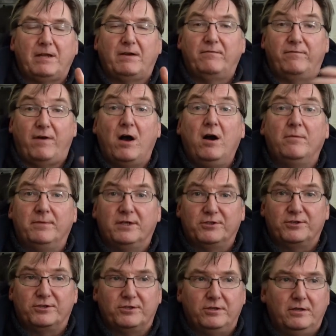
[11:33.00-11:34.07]

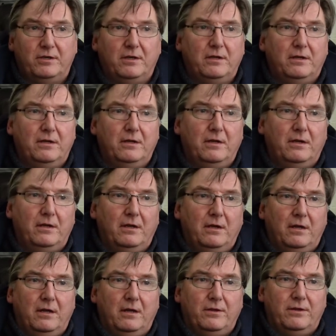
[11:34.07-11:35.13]
farmers,
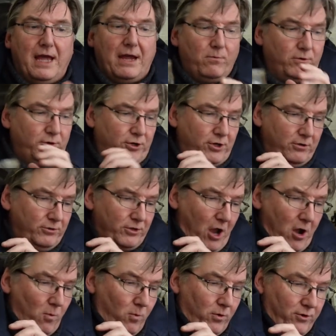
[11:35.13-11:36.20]
they would use
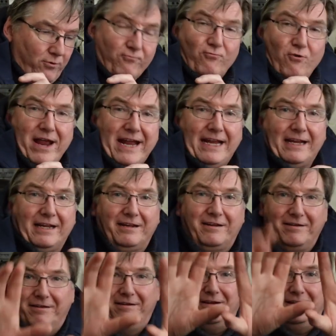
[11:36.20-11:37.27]
a wooden ring.
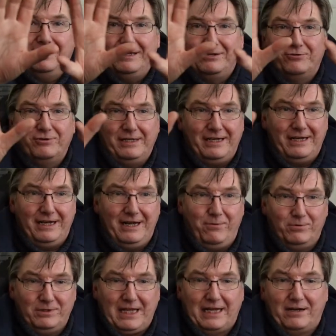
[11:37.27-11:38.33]
Literally,
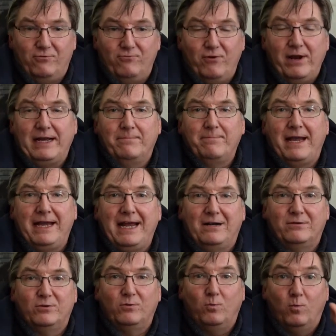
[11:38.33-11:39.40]
it was like a ring made
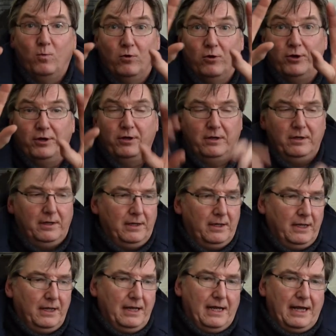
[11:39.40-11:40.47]
out of wood.
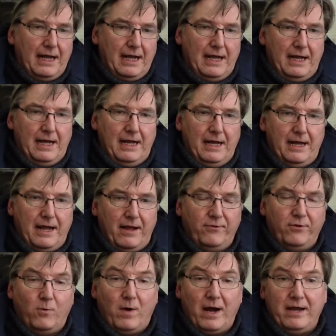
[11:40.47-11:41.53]

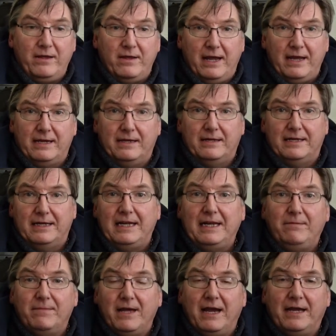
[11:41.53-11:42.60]
And the way they
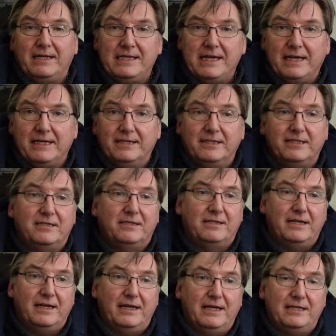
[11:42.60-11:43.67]
keep their
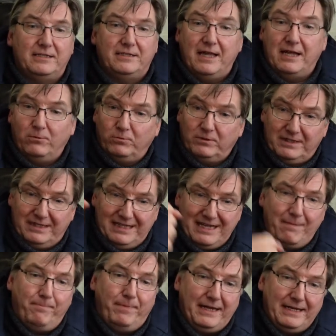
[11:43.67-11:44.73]
yeast is they'll
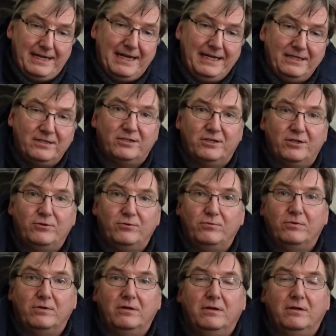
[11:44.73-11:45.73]
dip it into,